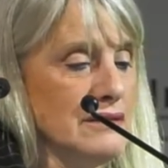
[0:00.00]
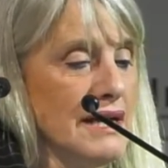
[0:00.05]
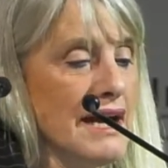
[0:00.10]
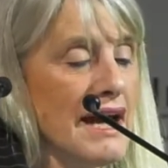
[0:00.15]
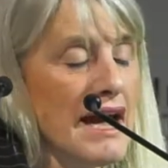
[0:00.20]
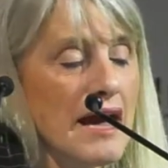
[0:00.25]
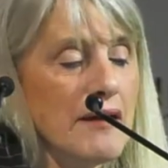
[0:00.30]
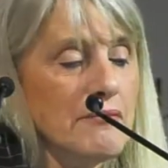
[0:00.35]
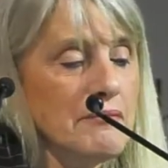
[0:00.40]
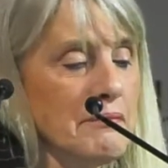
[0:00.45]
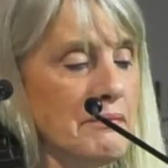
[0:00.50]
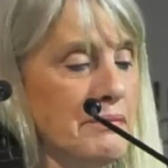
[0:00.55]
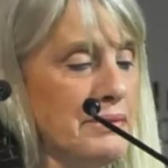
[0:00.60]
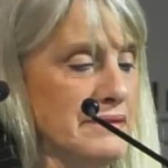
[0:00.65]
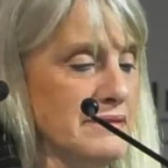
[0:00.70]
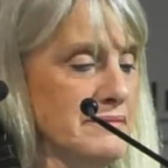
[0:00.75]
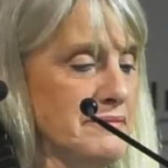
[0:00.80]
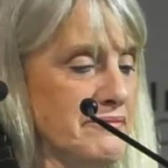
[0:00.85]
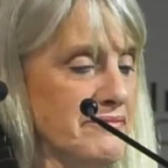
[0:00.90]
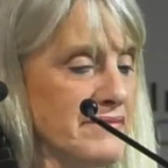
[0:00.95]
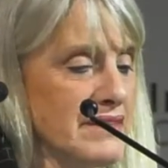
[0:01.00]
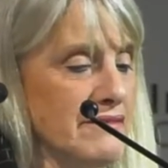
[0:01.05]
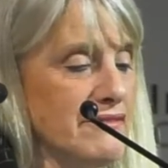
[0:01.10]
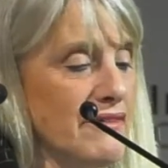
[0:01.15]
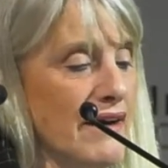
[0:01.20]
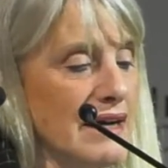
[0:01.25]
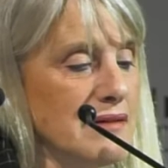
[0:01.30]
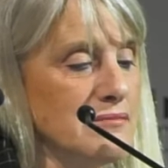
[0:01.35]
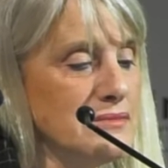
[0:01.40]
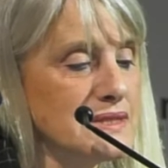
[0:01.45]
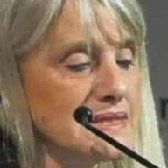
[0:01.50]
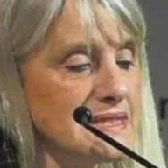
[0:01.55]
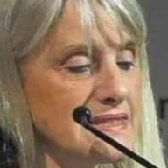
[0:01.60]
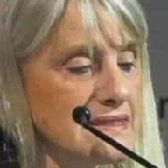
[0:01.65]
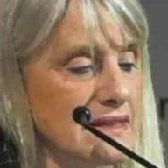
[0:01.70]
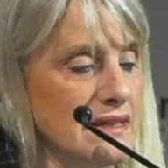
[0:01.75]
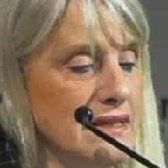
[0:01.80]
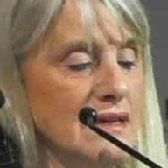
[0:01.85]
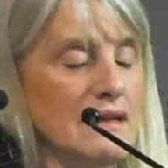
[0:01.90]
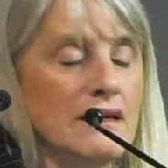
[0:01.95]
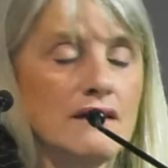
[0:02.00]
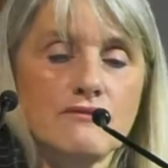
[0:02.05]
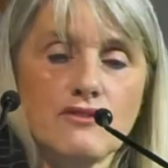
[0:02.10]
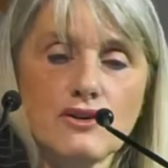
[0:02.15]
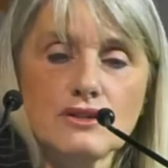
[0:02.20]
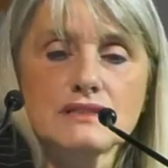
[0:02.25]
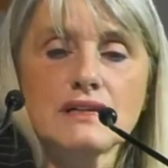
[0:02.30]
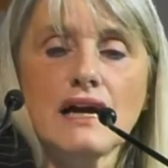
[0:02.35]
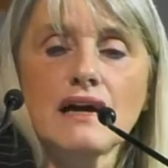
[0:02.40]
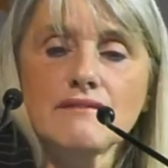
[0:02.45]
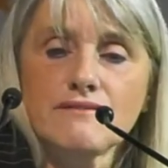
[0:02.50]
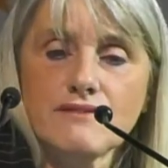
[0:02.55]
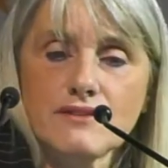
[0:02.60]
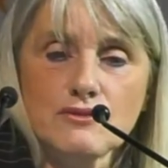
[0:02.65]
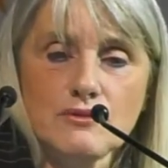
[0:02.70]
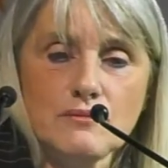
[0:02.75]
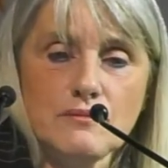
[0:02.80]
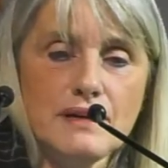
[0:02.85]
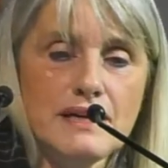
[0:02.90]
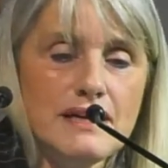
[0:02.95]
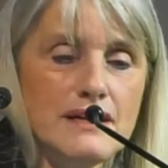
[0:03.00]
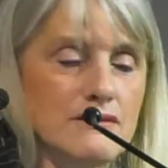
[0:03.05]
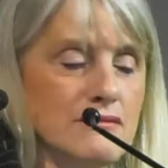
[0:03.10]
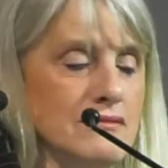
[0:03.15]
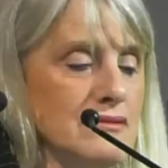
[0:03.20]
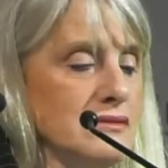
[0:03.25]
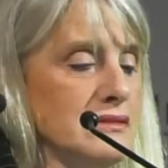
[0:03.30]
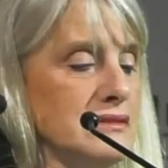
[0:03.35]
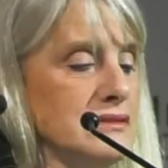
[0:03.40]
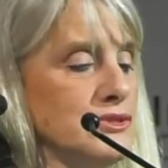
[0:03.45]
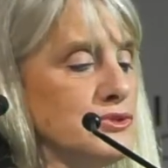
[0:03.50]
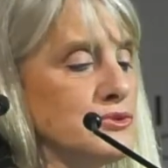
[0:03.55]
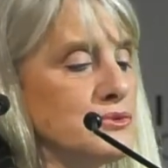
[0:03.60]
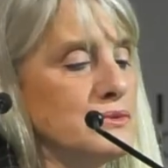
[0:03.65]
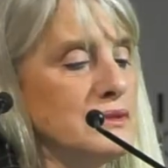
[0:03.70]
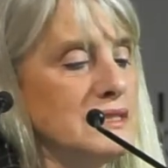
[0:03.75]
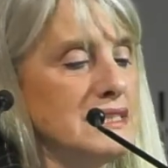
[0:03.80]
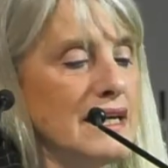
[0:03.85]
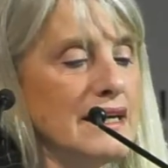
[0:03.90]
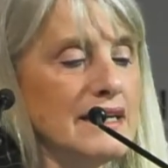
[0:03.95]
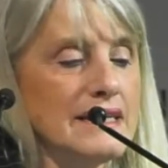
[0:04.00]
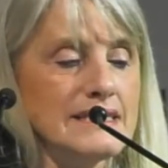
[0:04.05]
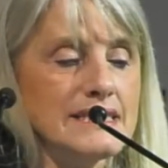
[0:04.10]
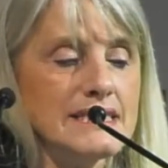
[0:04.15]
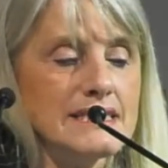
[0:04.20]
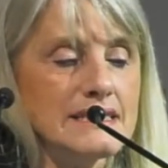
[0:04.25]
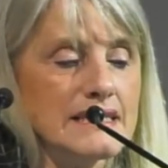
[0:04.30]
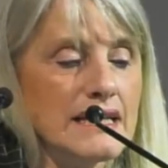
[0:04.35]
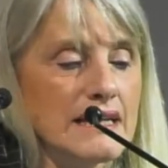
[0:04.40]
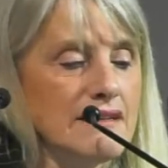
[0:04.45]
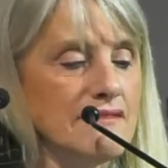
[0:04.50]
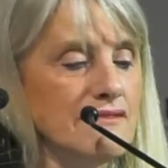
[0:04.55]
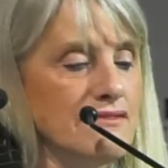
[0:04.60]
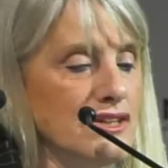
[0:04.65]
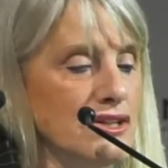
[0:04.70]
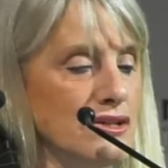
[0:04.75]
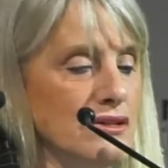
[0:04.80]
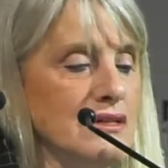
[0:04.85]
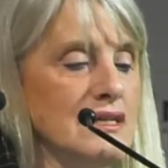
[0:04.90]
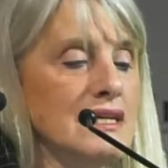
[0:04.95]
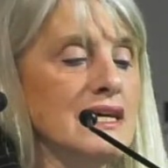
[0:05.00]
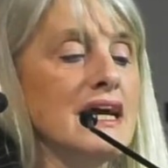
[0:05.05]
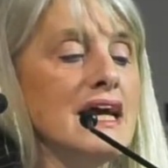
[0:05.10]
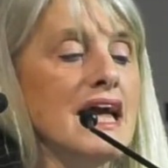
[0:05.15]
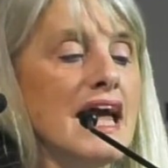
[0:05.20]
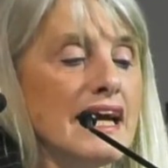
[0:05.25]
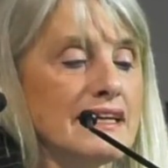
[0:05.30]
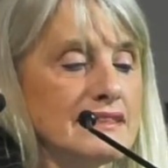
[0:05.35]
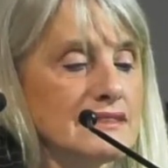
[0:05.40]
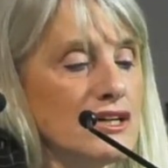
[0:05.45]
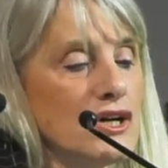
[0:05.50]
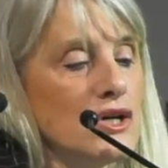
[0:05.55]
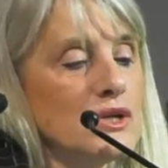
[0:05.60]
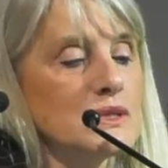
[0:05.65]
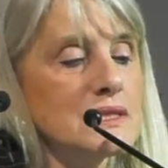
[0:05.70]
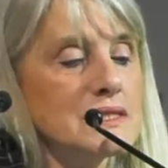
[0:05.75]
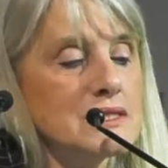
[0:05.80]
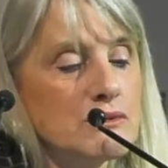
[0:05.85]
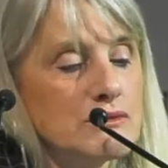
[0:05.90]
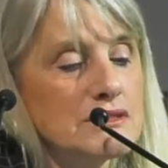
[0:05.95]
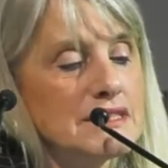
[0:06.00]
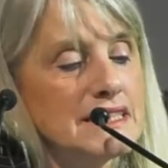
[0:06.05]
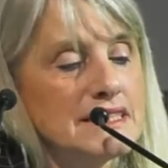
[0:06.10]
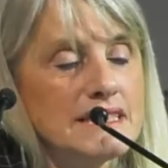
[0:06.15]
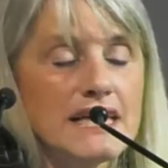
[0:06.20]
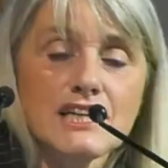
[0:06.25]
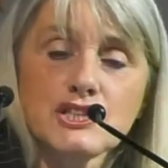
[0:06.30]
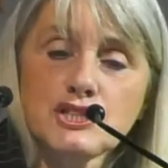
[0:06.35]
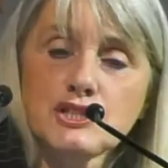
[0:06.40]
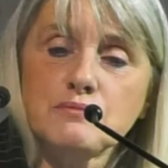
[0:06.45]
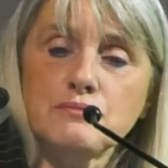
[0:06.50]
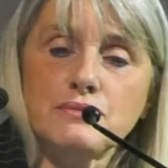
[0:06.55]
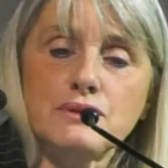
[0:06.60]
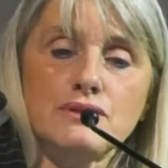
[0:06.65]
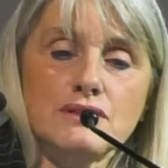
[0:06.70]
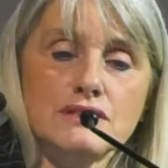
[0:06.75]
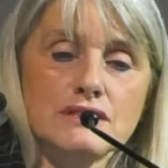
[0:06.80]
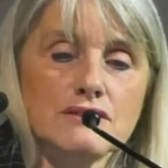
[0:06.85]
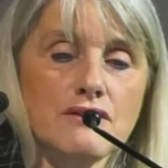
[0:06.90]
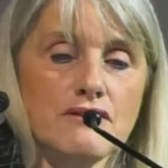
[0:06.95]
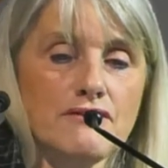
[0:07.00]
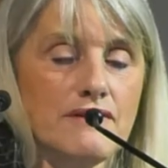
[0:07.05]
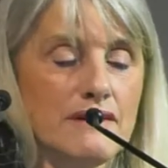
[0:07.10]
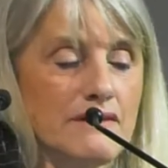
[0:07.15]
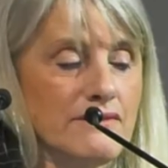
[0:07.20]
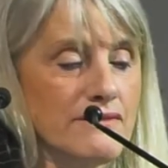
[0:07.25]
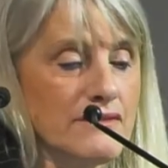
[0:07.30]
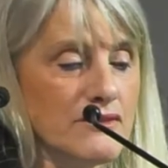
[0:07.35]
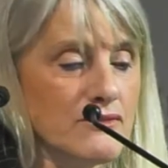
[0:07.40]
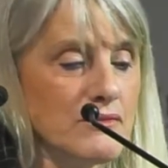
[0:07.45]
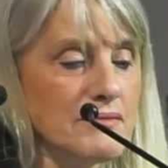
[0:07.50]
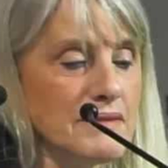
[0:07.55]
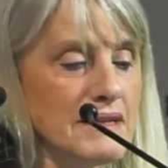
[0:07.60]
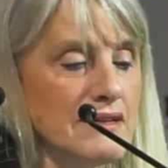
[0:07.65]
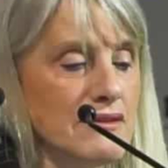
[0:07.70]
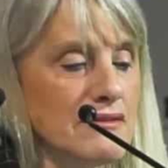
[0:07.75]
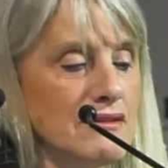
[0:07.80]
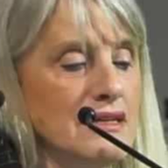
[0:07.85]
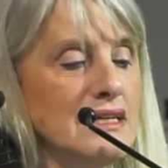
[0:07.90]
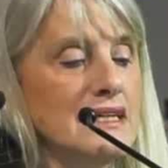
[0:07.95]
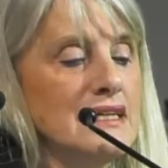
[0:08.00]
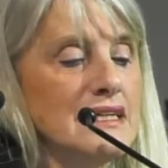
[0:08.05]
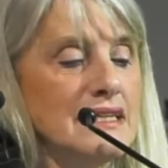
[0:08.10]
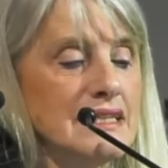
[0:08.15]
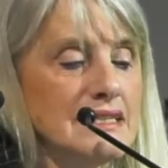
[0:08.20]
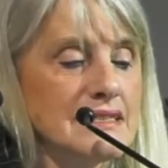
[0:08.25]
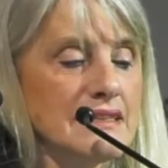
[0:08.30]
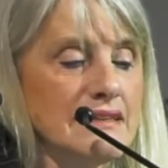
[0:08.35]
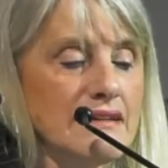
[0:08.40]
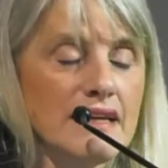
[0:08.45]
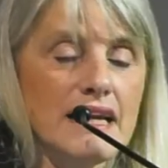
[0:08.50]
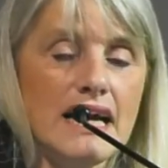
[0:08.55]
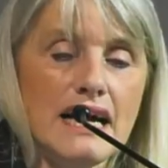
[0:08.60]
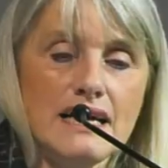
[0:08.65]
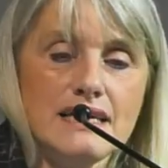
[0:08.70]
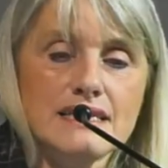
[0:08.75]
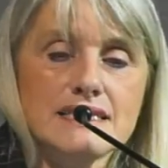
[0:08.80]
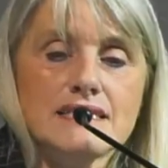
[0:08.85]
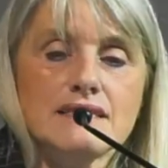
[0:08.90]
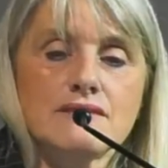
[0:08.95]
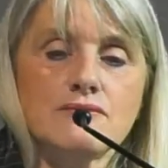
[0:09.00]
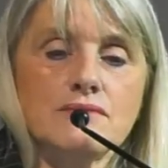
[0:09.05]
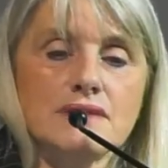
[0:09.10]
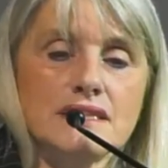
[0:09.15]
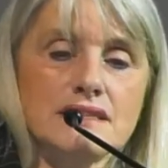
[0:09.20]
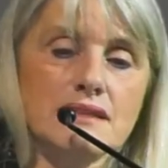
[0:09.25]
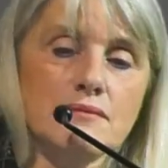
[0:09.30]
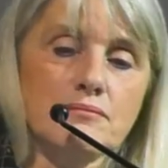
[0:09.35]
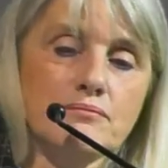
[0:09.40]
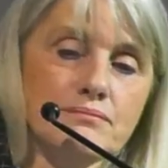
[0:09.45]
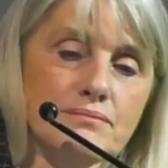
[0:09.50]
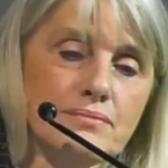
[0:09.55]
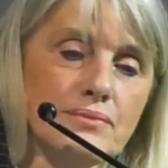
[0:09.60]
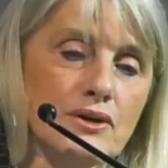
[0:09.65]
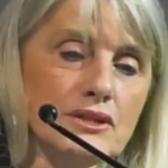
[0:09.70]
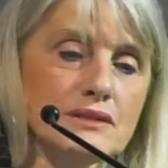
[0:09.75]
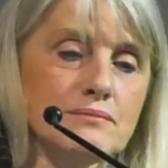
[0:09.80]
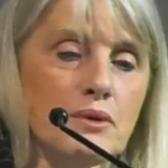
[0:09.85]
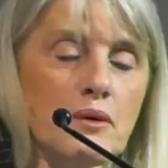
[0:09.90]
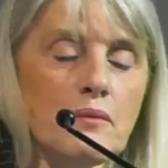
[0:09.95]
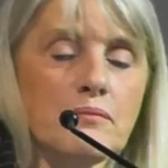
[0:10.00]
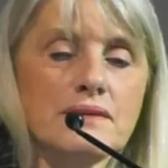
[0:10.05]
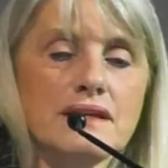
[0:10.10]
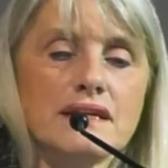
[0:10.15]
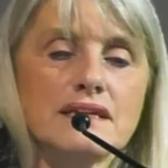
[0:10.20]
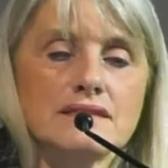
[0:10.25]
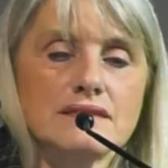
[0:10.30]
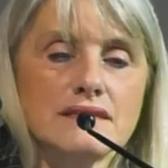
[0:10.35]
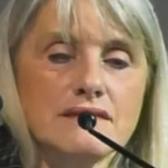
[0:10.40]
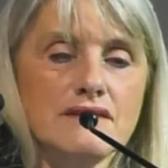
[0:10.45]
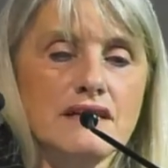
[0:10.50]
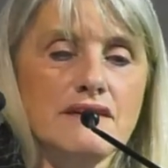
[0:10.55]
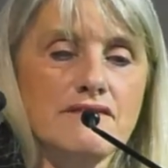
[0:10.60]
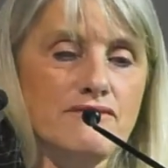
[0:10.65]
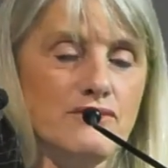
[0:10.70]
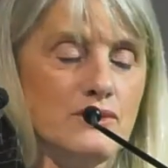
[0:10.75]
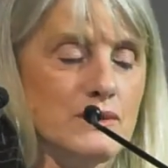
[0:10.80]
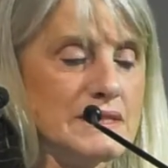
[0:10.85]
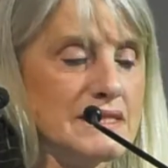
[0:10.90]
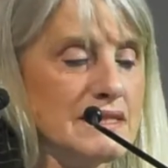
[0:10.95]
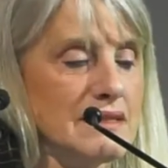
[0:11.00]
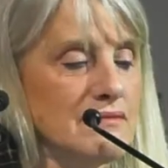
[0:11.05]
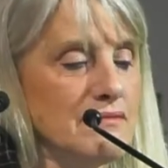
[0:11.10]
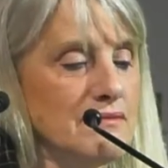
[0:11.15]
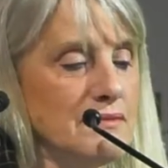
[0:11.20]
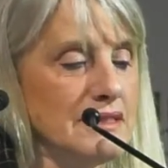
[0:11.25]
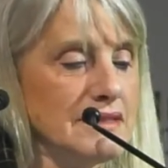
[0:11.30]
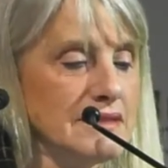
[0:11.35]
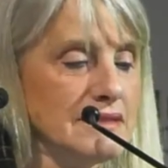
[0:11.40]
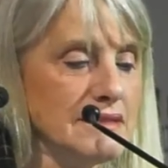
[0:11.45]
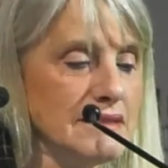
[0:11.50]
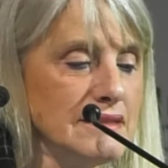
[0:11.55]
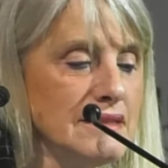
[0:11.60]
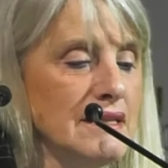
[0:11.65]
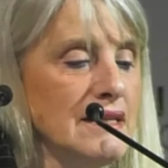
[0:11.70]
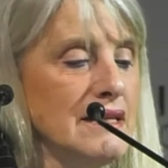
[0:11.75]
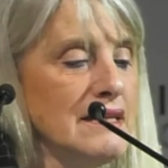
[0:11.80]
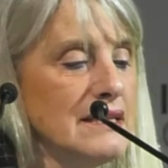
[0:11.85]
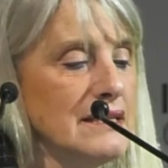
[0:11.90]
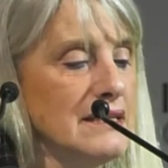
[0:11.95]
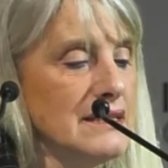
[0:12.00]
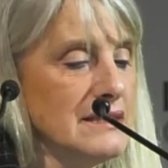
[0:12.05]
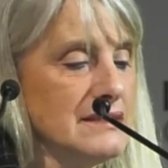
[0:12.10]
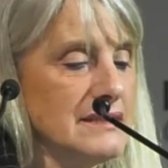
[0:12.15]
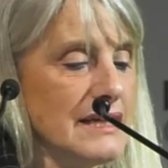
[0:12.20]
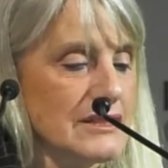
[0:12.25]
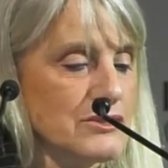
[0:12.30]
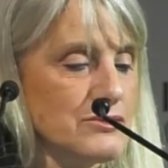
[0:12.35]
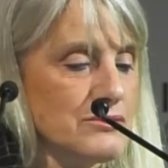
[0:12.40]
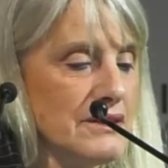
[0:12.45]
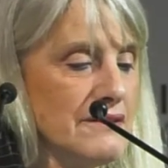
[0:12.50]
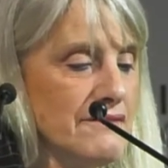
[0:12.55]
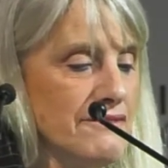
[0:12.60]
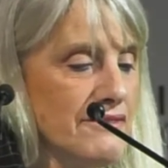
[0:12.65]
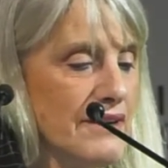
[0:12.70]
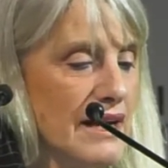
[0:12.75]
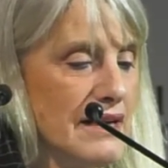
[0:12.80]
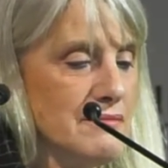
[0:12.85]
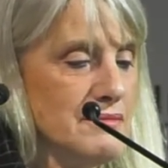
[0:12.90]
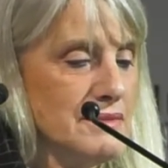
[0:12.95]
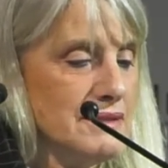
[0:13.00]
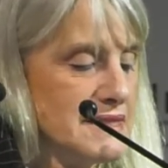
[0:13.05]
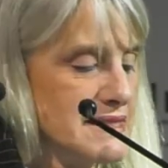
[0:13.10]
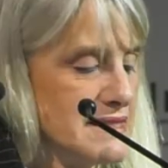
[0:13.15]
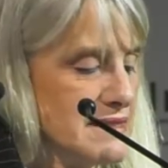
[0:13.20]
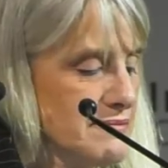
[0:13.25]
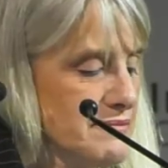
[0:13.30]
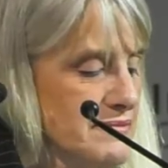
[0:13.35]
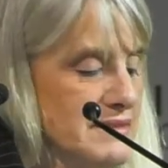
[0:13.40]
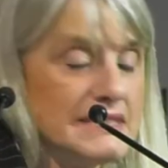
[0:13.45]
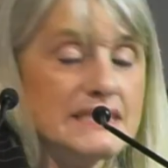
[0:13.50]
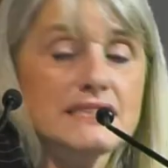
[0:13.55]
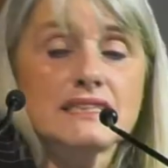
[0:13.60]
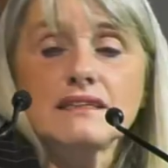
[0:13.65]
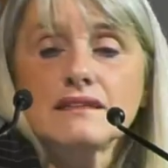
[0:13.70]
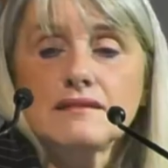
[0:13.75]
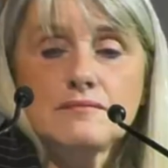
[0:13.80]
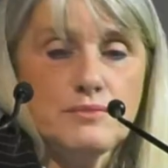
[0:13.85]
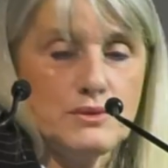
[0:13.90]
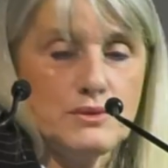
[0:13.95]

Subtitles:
hemp fibers for the Alfa Romeo, Giulia, and Stelvio, and also the dashboard of Alfa Romeo is realized with the polypropylene reinforced with natural fibers, still in